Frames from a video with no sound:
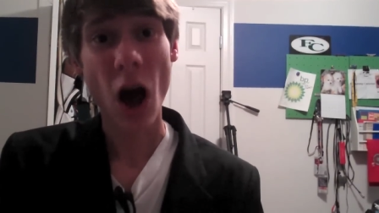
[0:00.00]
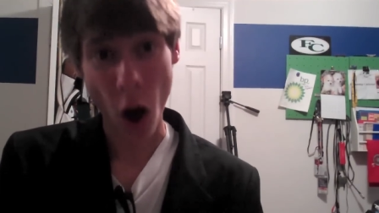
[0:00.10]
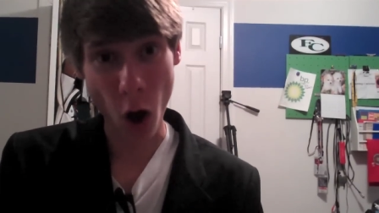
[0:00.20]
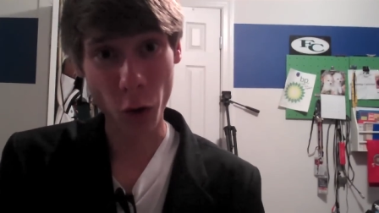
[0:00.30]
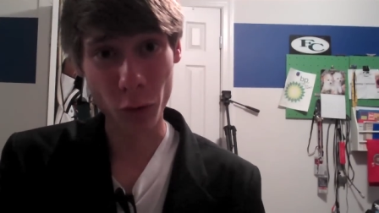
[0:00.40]

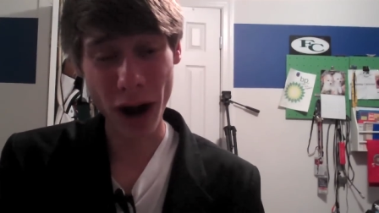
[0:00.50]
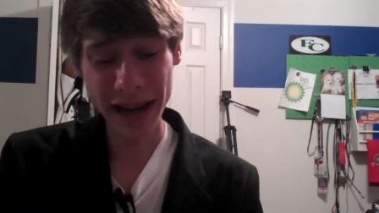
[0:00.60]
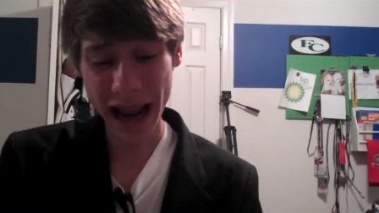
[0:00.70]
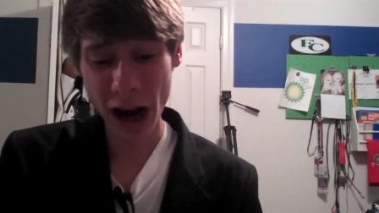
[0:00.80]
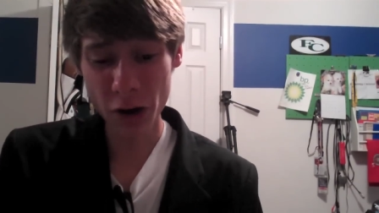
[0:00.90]
All
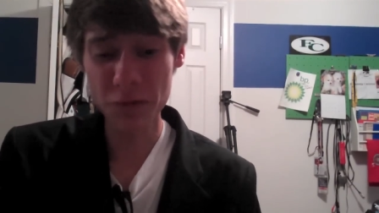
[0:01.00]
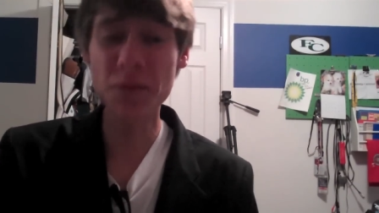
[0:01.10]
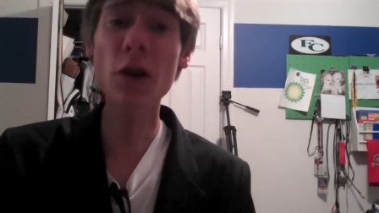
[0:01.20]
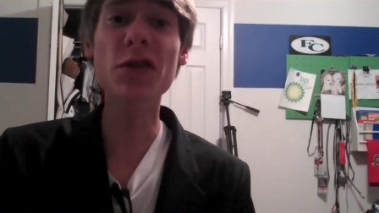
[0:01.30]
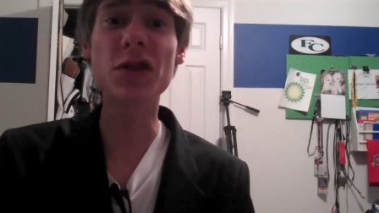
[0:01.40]
right, our
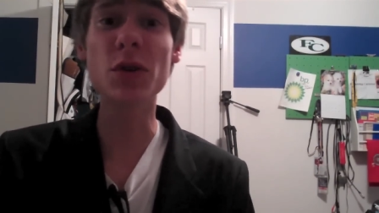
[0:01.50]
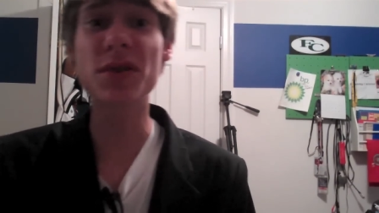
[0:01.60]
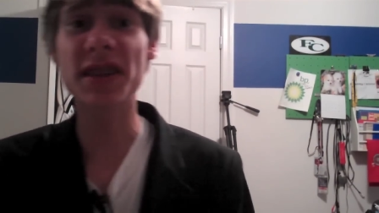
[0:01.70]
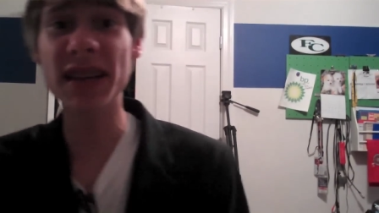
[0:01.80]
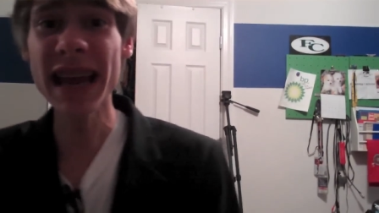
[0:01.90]
first news
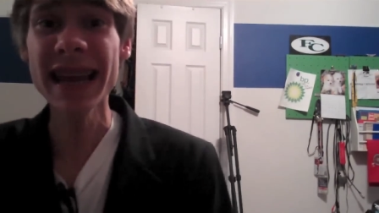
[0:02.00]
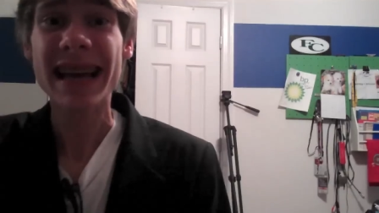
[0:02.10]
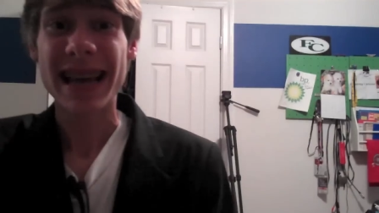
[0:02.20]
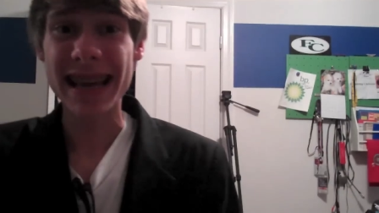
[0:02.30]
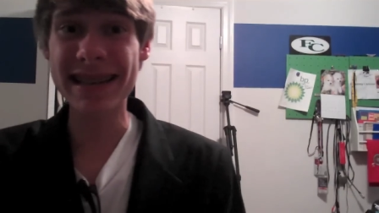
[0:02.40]
of the day
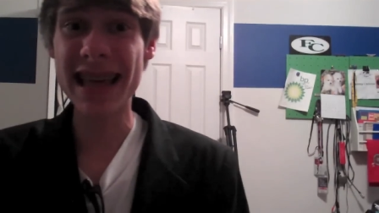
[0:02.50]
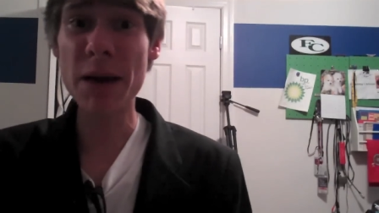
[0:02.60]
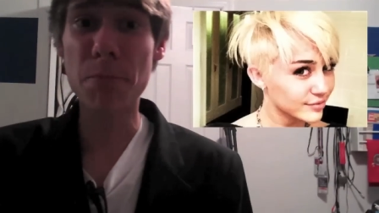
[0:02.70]
is that